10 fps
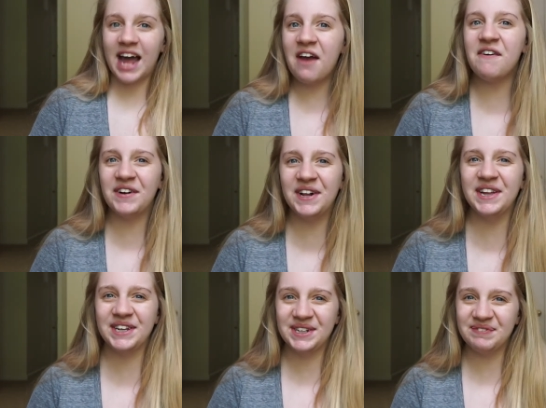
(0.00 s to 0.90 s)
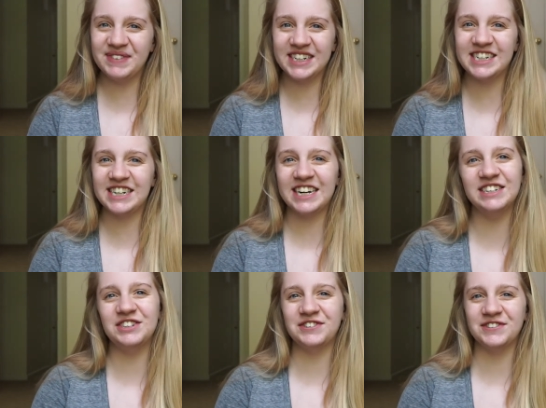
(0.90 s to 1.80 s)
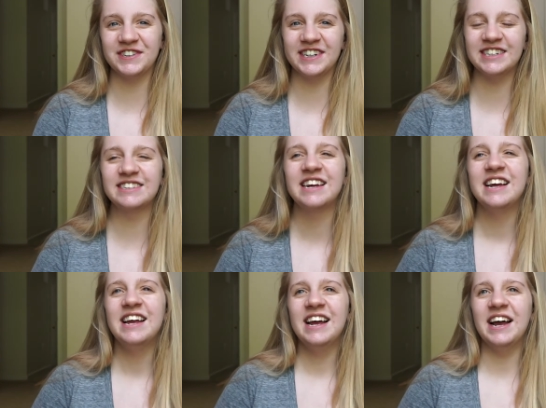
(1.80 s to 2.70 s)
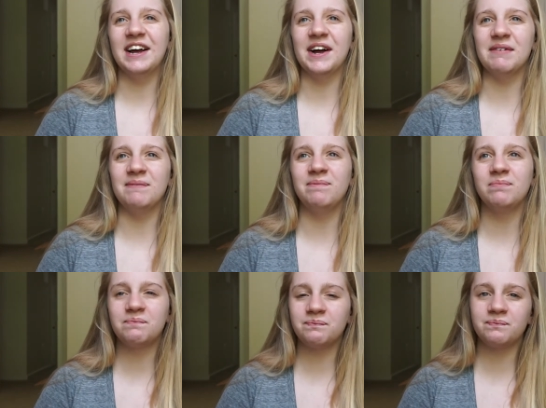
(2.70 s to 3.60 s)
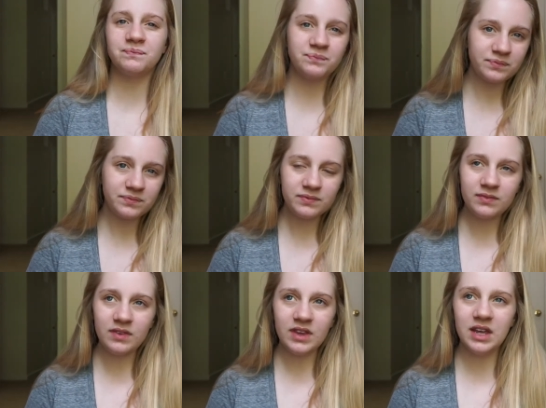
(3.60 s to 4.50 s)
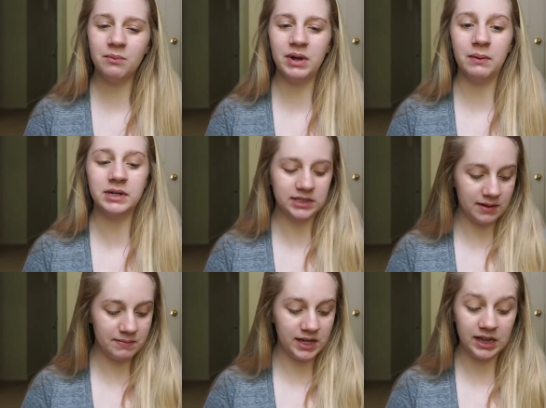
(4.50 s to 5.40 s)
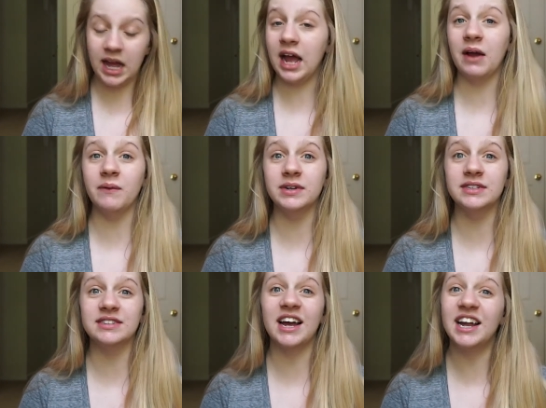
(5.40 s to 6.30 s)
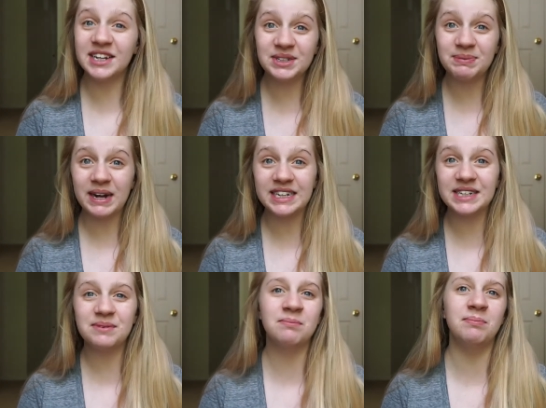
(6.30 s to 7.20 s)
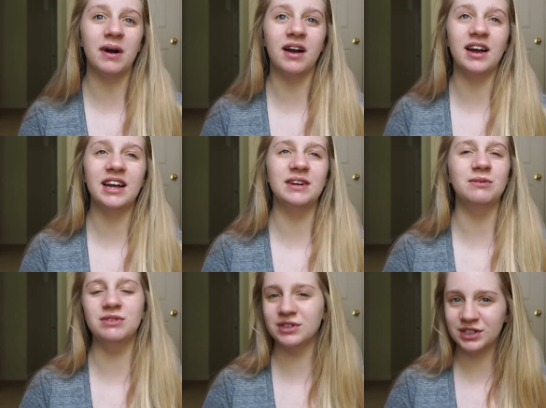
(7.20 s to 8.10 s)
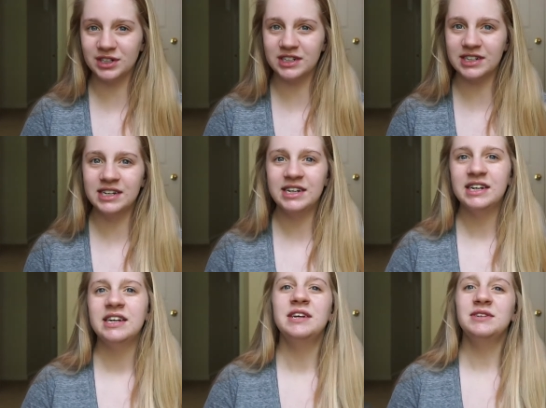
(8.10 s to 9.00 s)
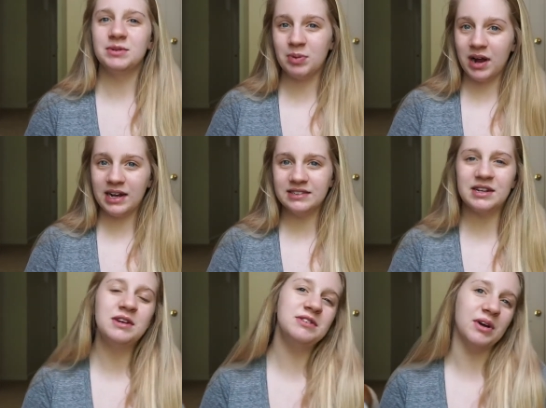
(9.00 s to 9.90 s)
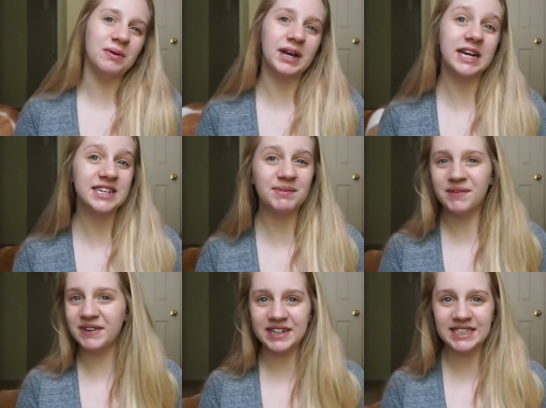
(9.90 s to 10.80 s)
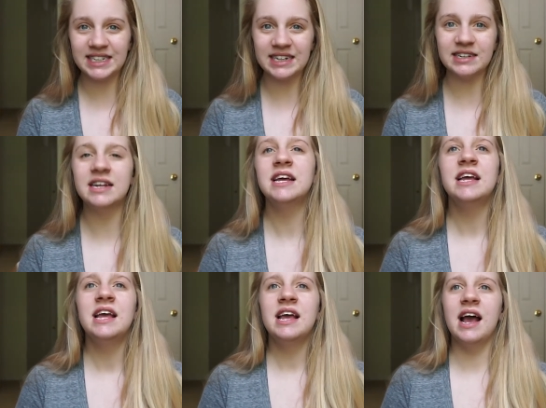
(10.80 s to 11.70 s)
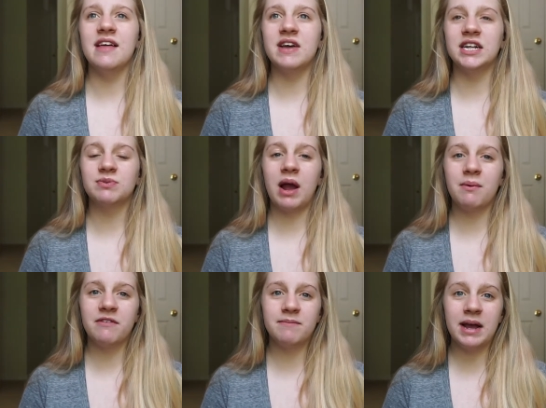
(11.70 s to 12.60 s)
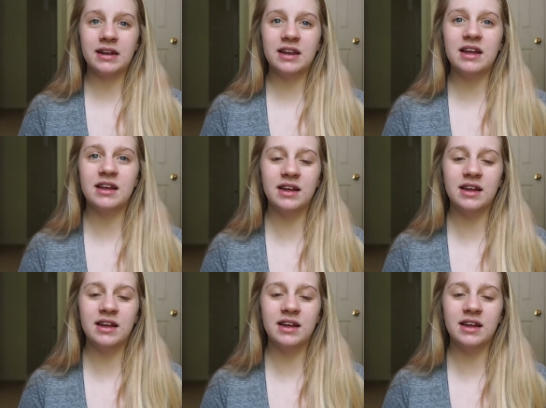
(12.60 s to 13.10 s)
definitely a big change for us. Um, it was something that was unexpected but it was a good surprise. So like I said, we're very excited and that's why we've been